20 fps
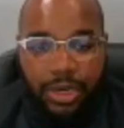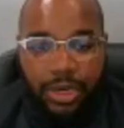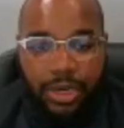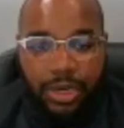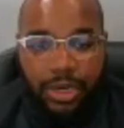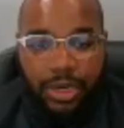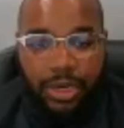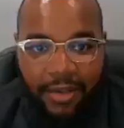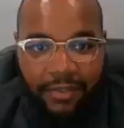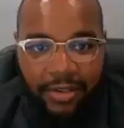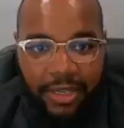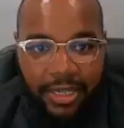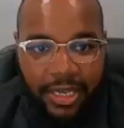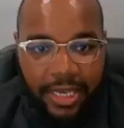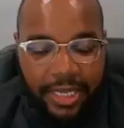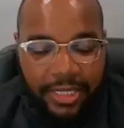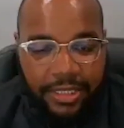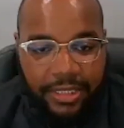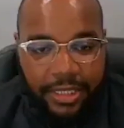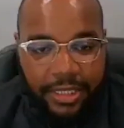Do you have an
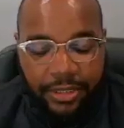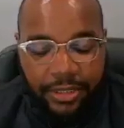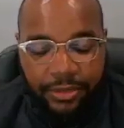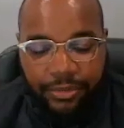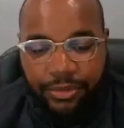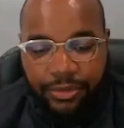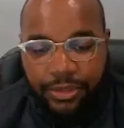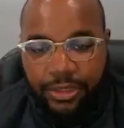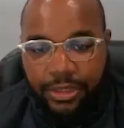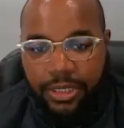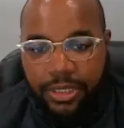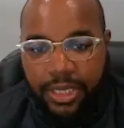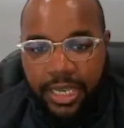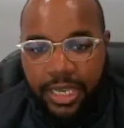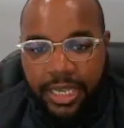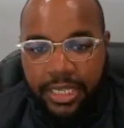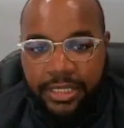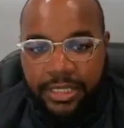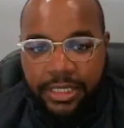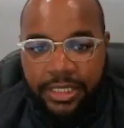
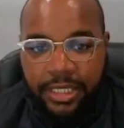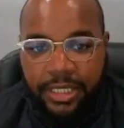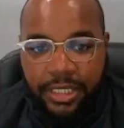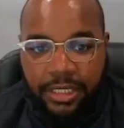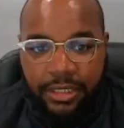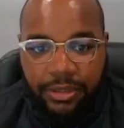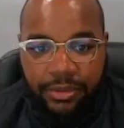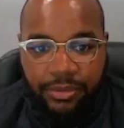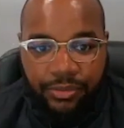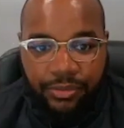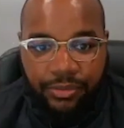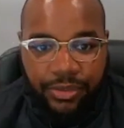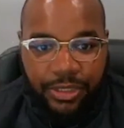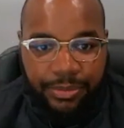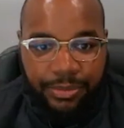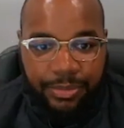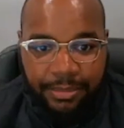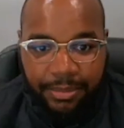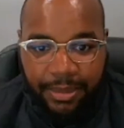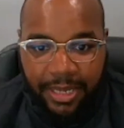incident response
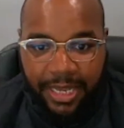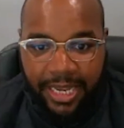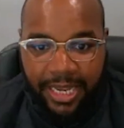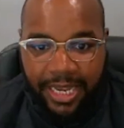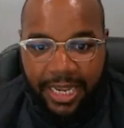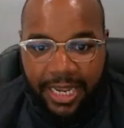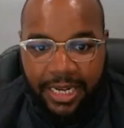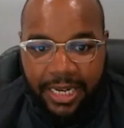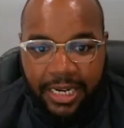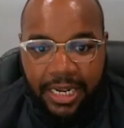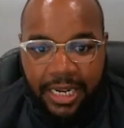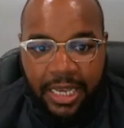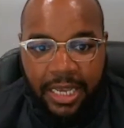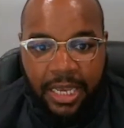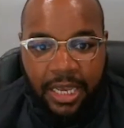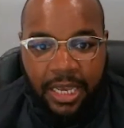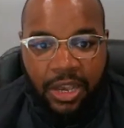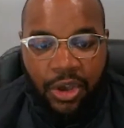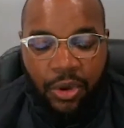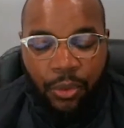plan? When something
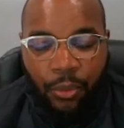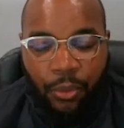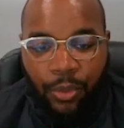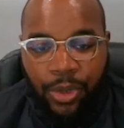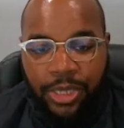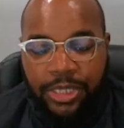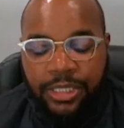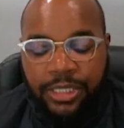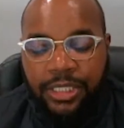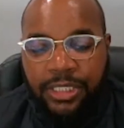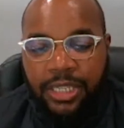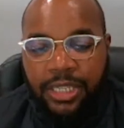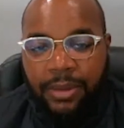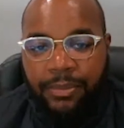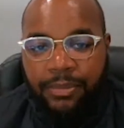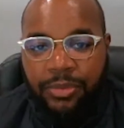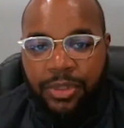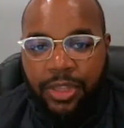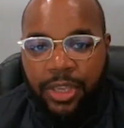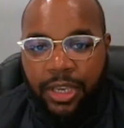goes wrong, do
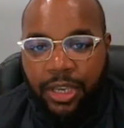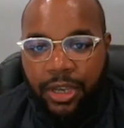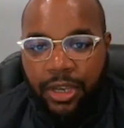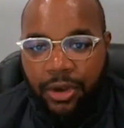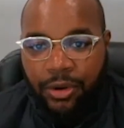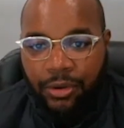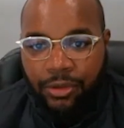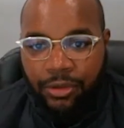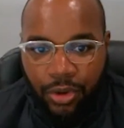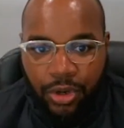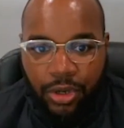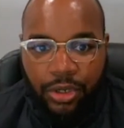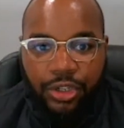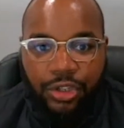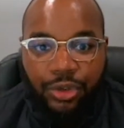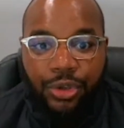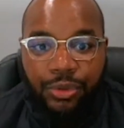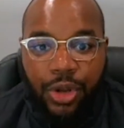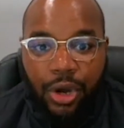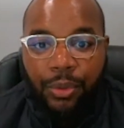you know what to do?
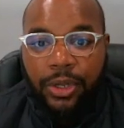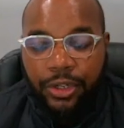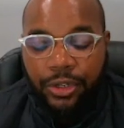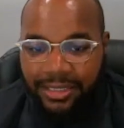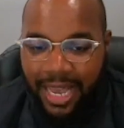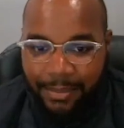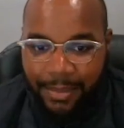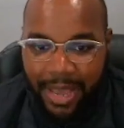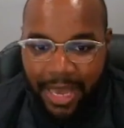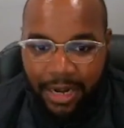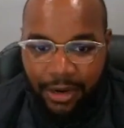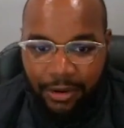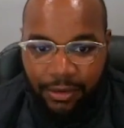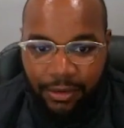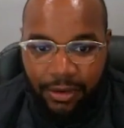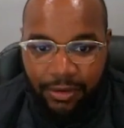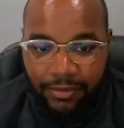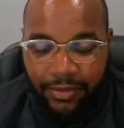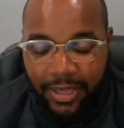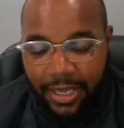Because it's not a
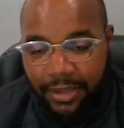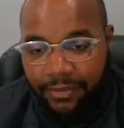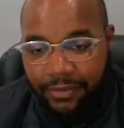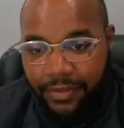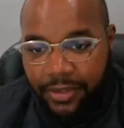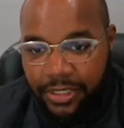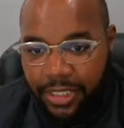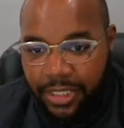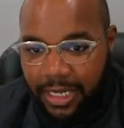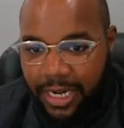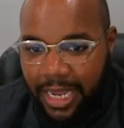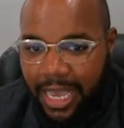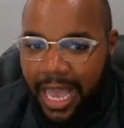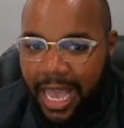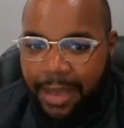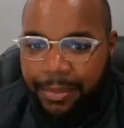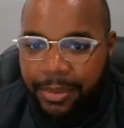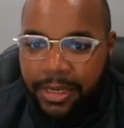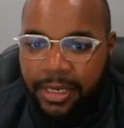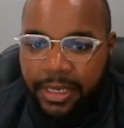matter of if it's going to
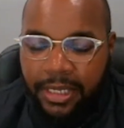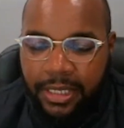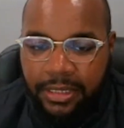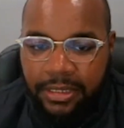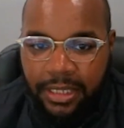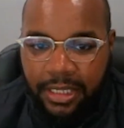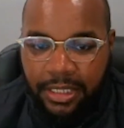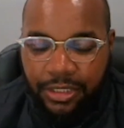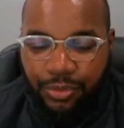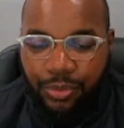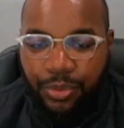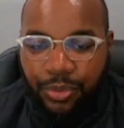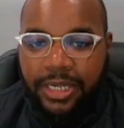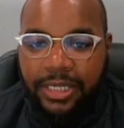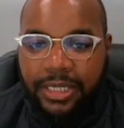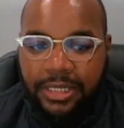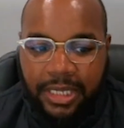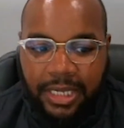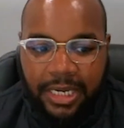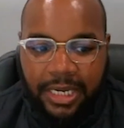happen, it's
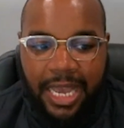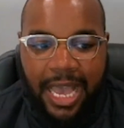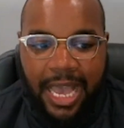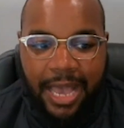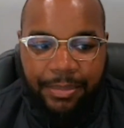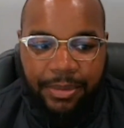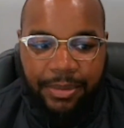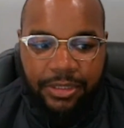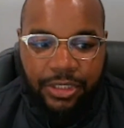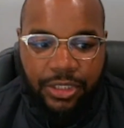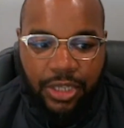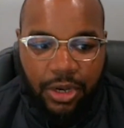when it's going to happen.